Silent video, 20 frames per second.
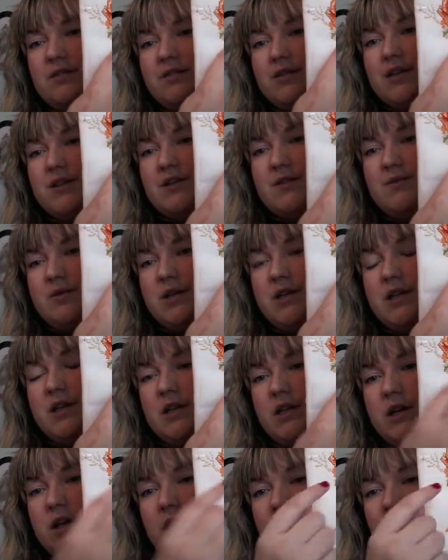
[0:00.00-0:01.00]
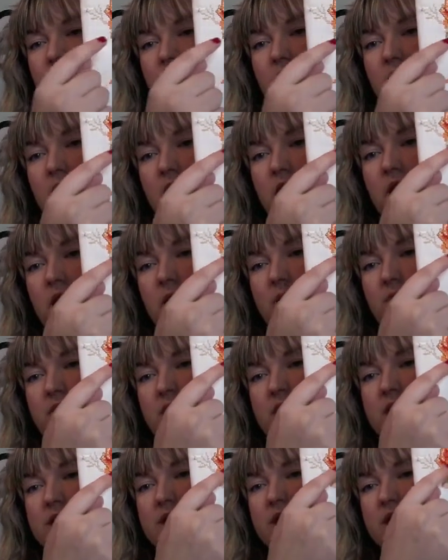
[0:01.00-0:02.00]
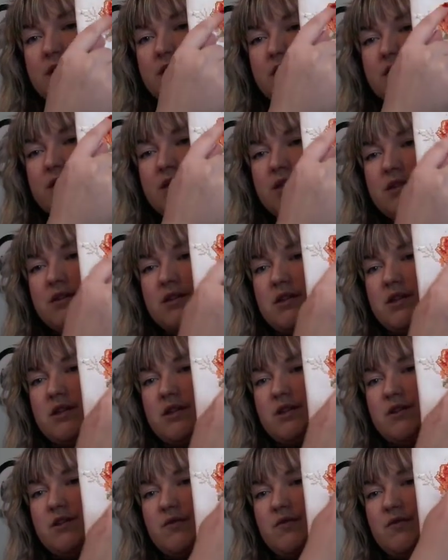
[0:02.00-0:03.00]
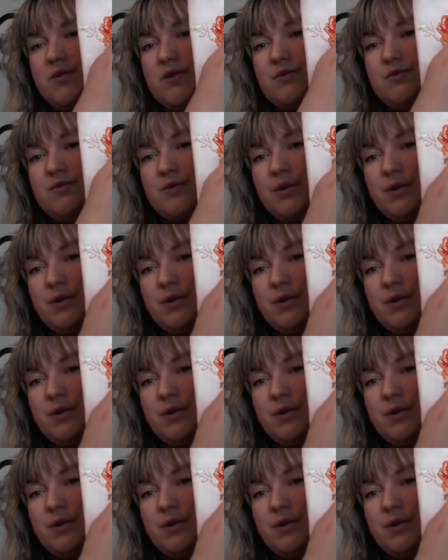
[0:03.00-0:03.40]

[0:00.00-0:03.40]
of this one. Because I had just done these few